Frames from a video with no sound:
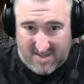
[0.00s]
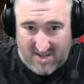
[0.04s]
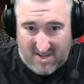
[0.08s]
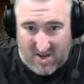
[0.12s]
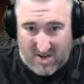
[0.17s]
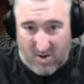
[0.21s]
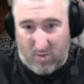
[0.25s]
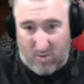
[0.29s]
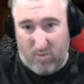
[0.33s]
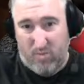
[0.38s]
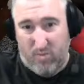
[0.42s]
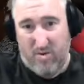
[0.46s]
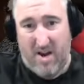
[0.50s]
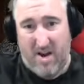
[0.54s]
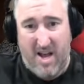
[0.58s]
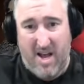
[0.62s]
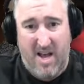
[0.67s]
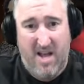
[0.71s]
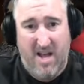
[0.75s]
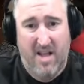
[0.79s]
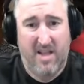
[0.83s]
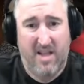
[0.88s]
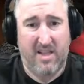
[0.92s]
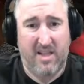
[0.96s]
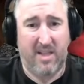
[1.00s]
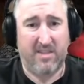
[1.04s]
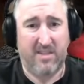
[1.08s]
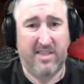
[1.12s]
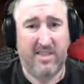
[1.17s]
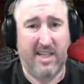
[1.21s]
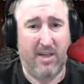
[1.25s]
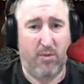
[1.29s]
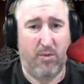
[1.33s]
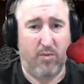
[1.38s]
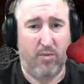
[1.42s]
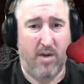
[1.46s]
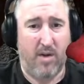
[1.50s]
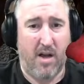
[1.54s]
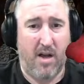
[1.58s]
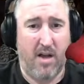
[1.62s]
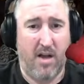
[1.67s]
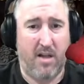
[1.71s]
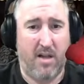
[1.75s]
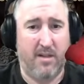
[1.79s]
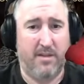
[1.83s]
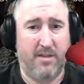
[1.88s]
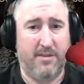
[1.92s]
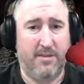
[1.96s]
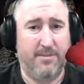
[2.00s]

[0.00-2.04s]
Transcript: A Rahl. I'll take a Rahl.